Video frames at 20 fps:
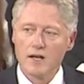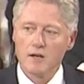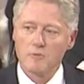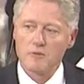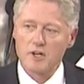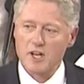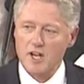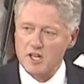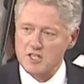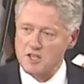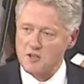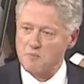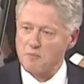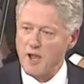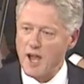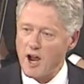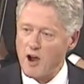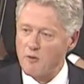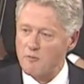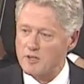Because
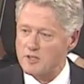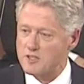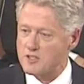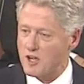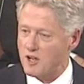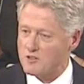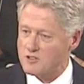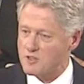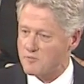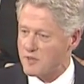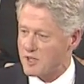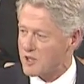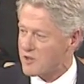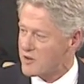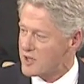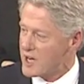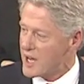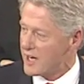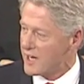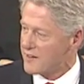empowerment zones have been
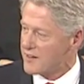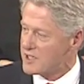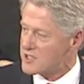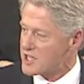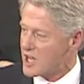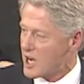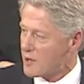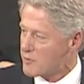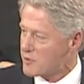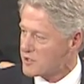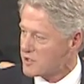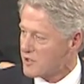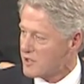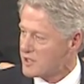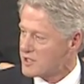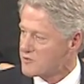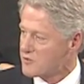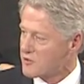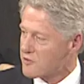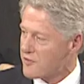creating these
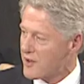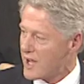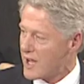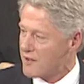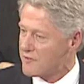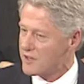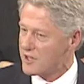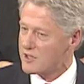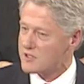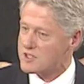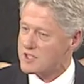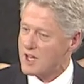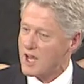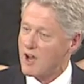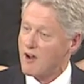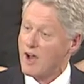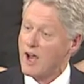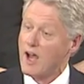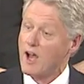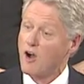opportunities for 5 years
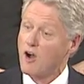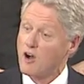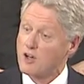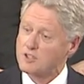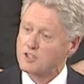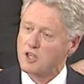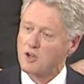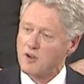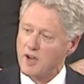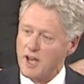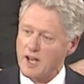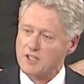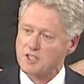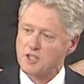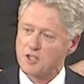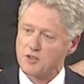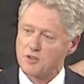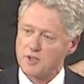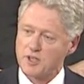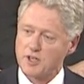now, I also ask
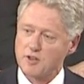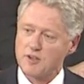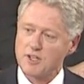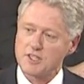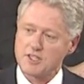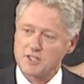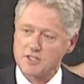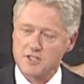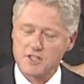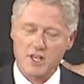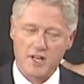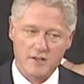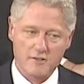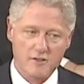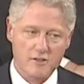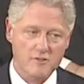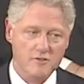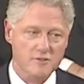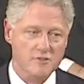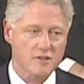you to increase
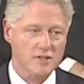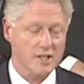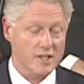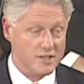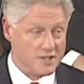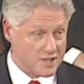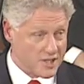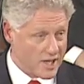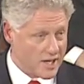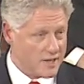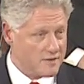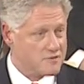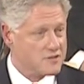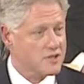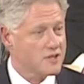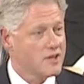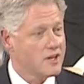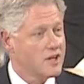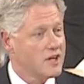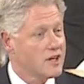incentives
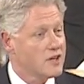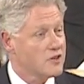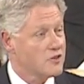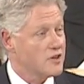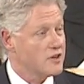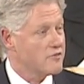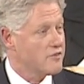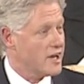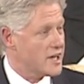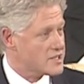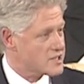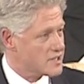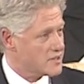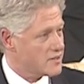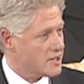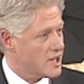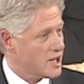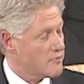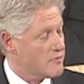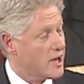to invest in
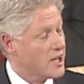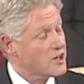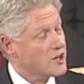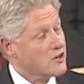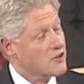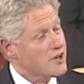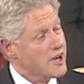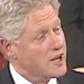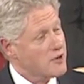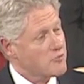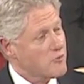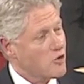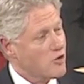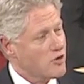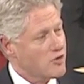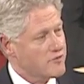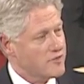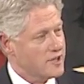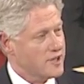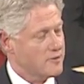them and to create more
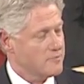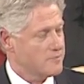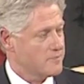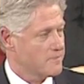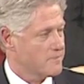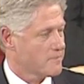of them.